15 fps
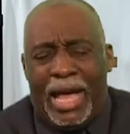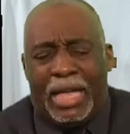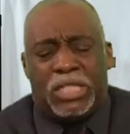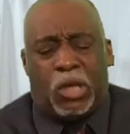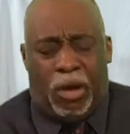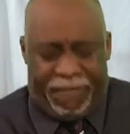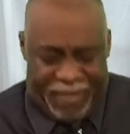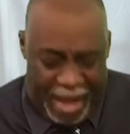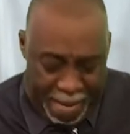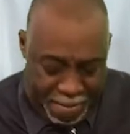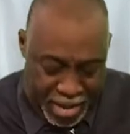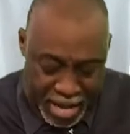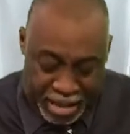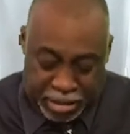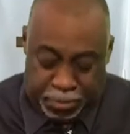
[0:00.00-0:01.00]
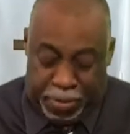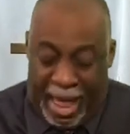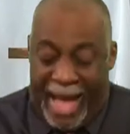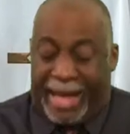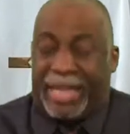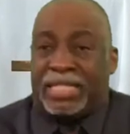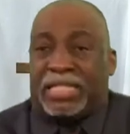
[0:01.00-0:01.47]
So if that means
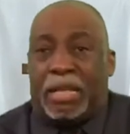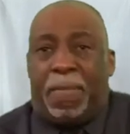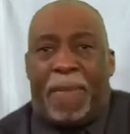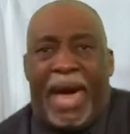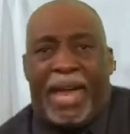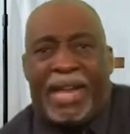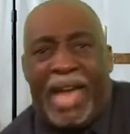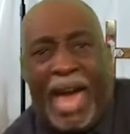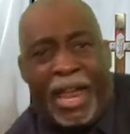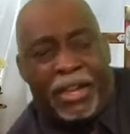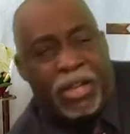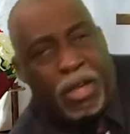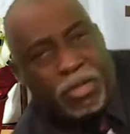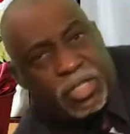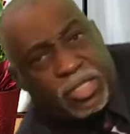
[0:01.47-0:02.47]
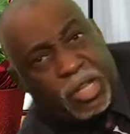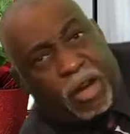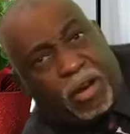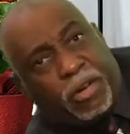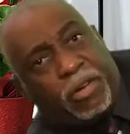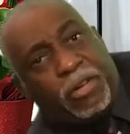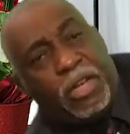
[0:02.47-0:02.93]
blocking somebody out of your
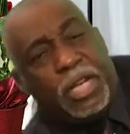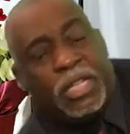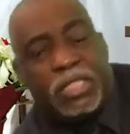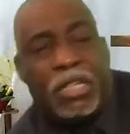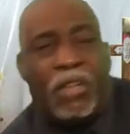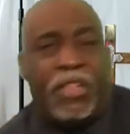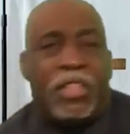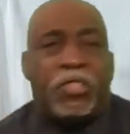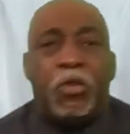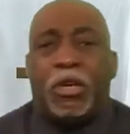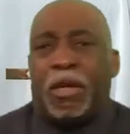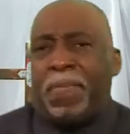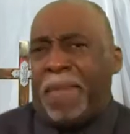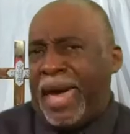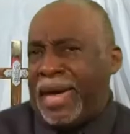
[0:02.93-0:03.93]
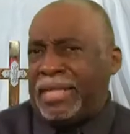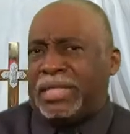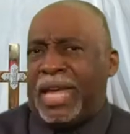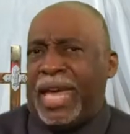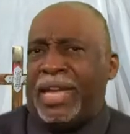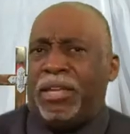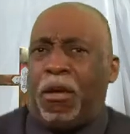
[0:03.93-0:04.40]
circle so that you can
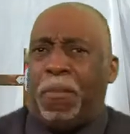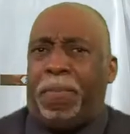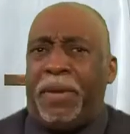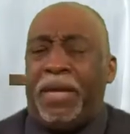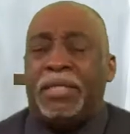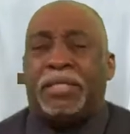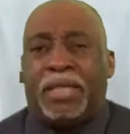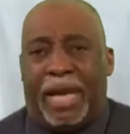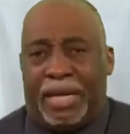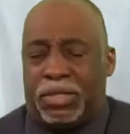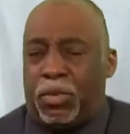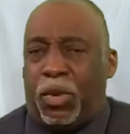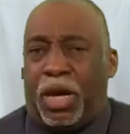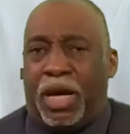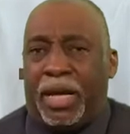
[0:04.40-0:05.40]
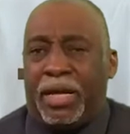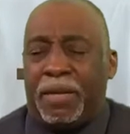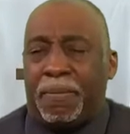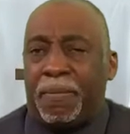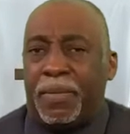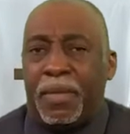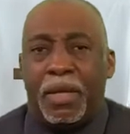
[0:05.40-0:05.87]
maintain your peace, guess what?
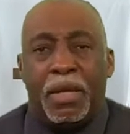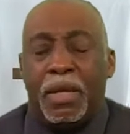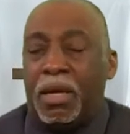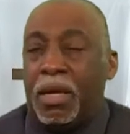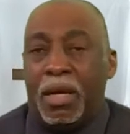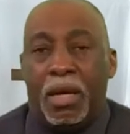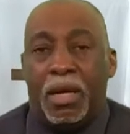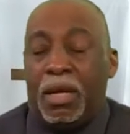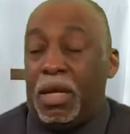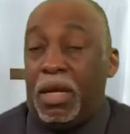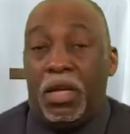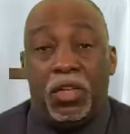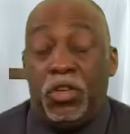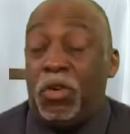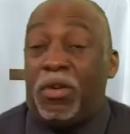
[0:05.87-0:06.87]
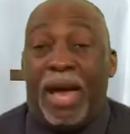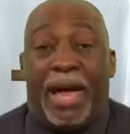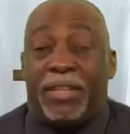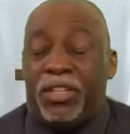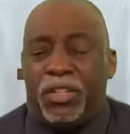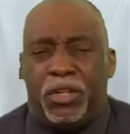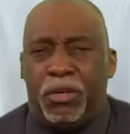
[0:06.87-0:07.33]
You
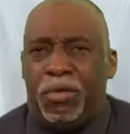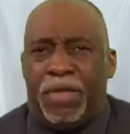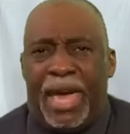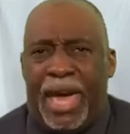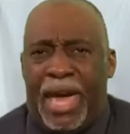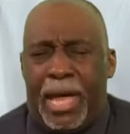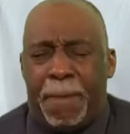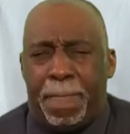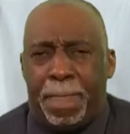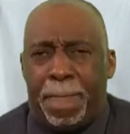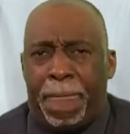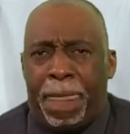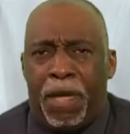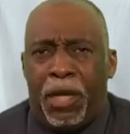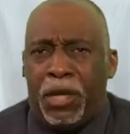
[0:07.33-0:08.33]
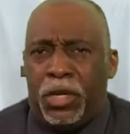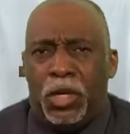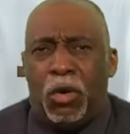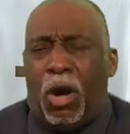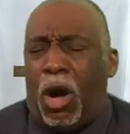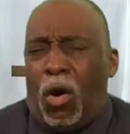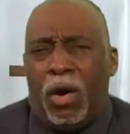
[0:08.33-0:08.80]
got to do that.
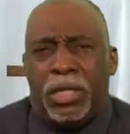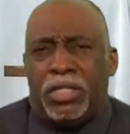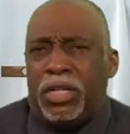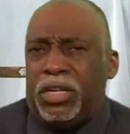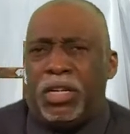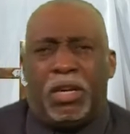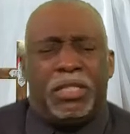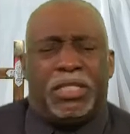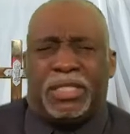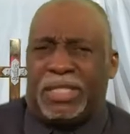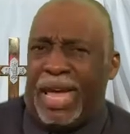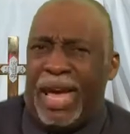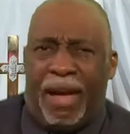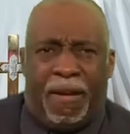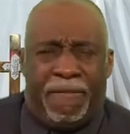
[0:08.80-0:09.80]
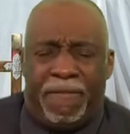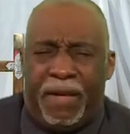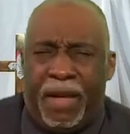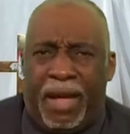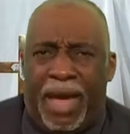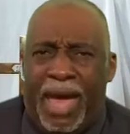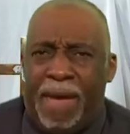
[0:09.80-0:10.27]
You owe it to yourself,
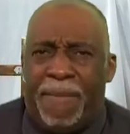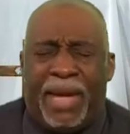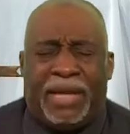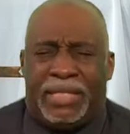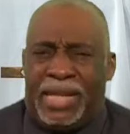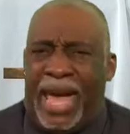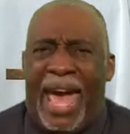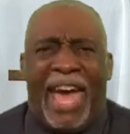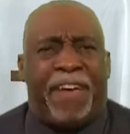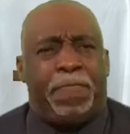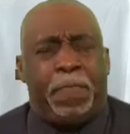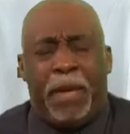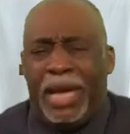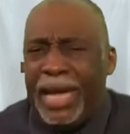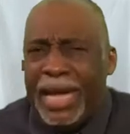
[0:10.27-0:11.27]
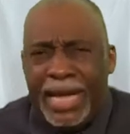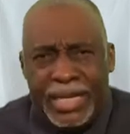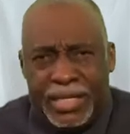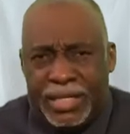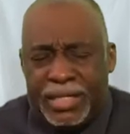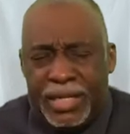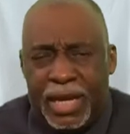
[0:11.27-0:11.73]
amen, to have
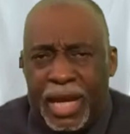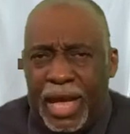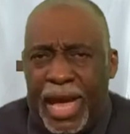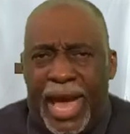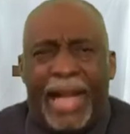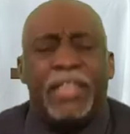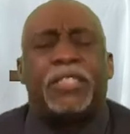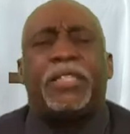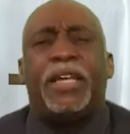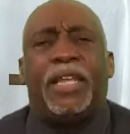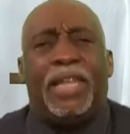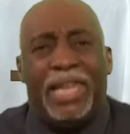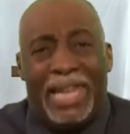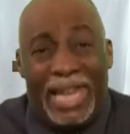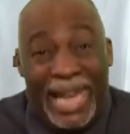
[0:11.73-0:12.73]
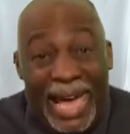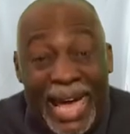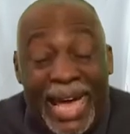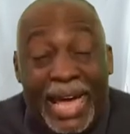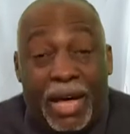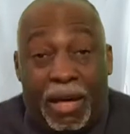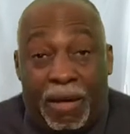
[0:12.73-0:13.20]
peace and to
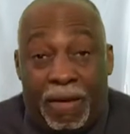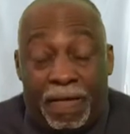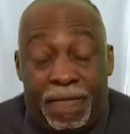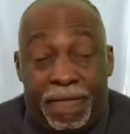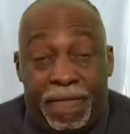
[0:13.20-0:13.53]
live